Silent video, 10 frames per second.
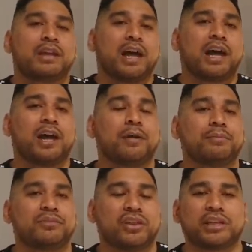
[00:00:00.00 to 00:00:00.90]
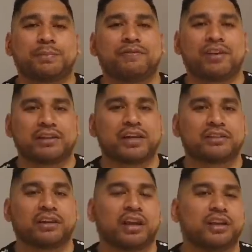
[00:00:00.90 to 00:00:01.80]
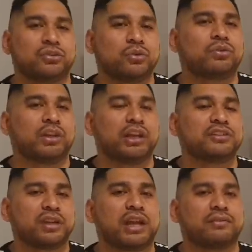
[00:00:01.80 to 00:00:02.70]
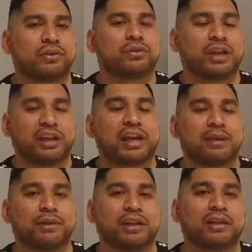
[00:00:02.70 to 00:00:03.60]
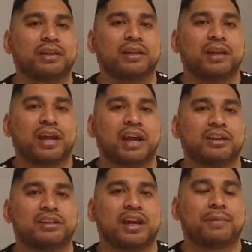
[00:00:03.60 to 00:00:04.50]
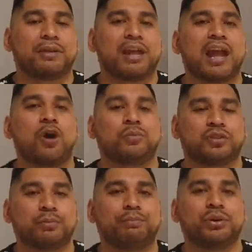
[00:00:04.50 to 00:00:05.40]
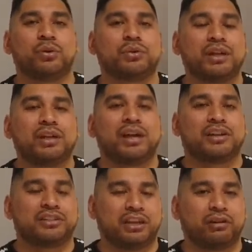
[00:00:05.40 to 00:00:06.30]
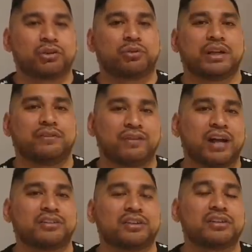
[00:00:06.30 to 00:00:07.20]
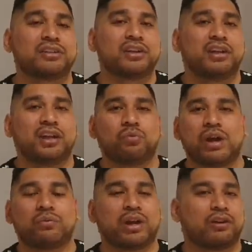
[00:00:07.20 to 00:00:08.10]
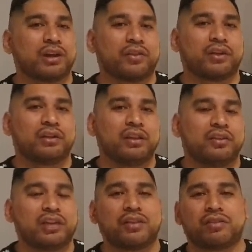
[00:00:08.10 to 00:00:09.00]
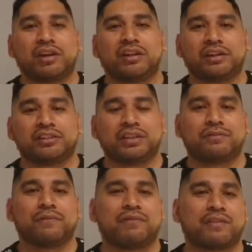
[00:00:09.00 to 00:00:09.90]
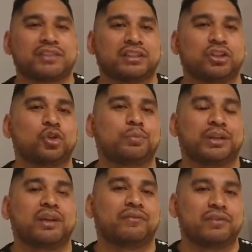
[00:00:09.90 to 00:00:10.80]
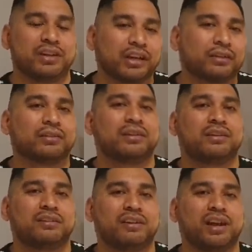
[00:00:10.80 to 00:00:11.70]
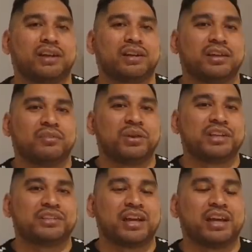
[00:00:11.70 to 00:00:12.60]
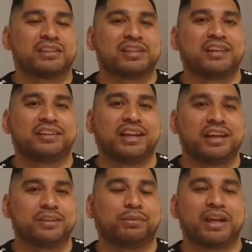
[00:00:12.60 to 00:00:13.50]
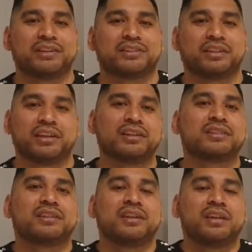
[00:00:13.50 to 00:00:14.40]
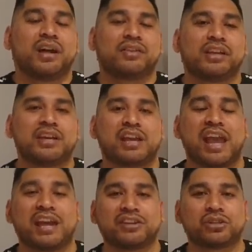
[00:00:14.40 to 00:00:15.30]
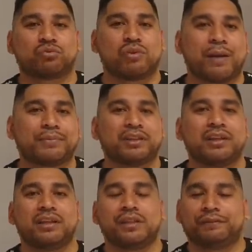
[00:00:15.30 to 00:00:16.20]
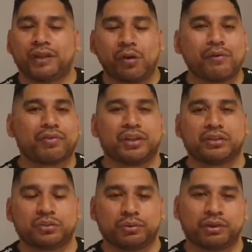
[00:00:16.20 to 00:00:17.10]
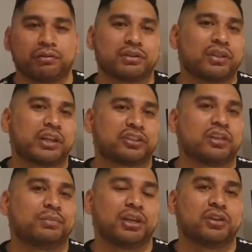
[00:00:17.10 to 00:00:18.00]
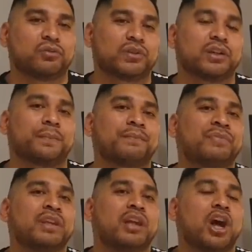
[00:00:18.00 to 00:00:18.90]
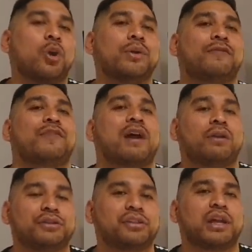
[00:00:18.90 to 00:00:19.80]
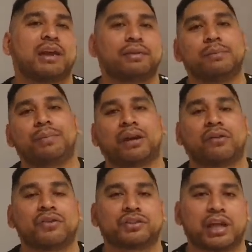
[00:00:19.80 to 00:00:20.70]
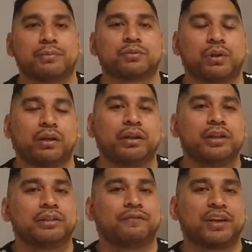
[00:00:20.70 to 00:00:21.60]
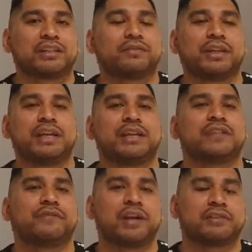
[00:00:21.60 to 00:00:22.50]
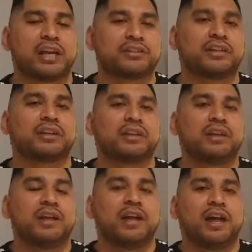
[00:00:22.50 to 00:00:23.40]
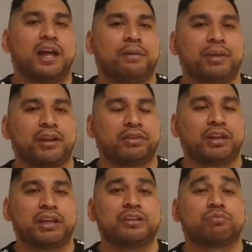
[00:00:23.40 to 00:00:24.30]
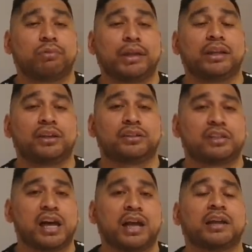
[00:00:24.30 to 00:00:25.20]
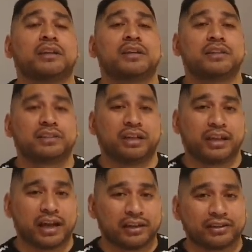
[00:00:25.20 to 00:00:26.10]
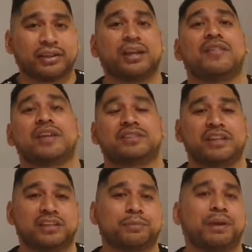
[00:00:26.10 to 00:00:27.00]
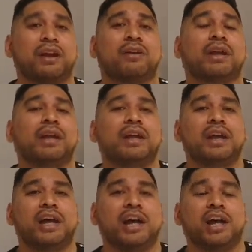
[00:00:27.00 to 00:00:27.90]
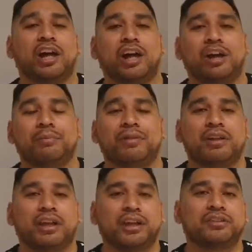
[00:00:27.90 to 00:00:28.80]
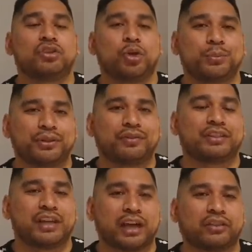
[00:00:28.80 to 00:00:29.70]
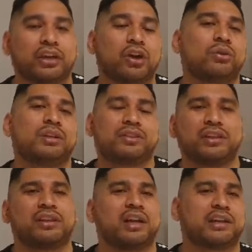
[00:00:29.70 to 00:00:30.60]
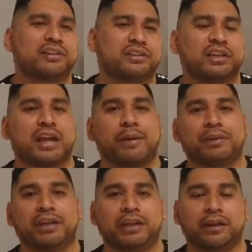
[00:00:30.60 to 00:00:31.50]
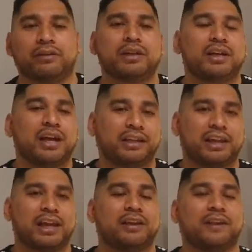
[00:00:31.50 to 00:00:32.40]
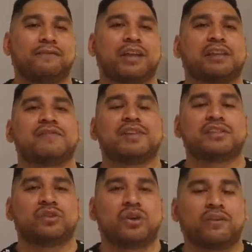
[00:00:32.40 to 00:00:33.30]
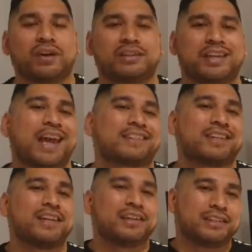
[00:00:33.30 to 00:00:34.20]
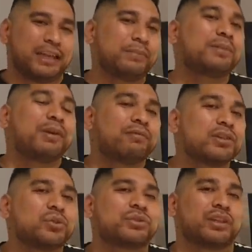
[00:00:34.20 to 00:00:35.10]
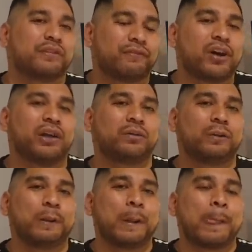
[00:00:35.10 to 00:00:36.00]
So that's been fantastic. And I do think he's going to have a good game here and help to build a territory advantage in one way or another. The other thing I'd like to see from Faf is a little bit of niggle, right? When he's starting to get under players' skins, I think he can disrupt the flow of things to a degree. So that's going to be interesting. Owen Farrell is going to have an impact on this game as well. Defensively, he is fantastic. And I think he's really going to target Gatland and that centre pairing in terms of attack. The only thing that I can see happening here, again, the effectiveness of attacks seem to be reduced in the final.